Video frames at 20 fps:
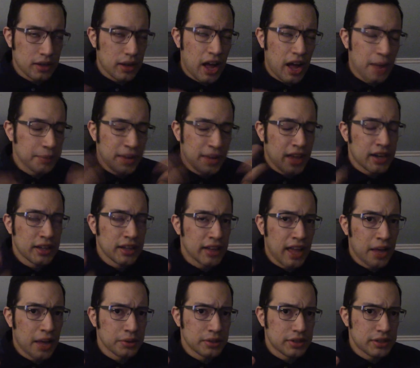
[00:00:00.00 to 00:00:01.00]
I'm not
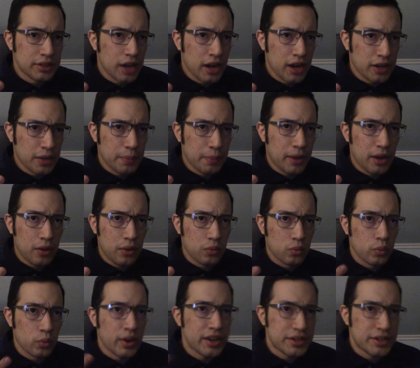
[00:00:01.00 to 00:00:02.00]
allowed to talk about
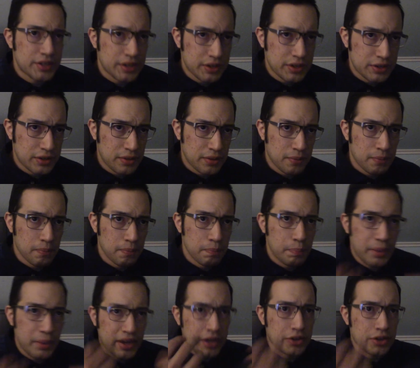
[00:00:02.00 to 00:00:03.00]
racism,
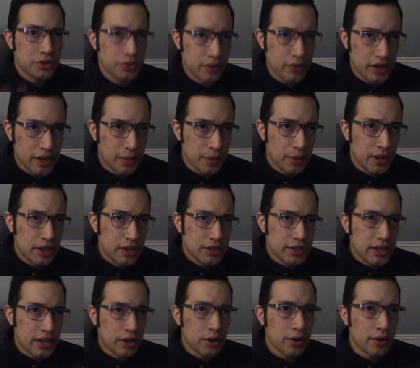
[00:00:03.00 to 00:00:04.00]
bigotry,
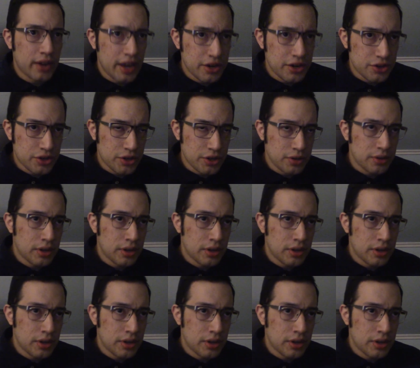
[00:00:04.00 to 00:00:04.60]
segregation,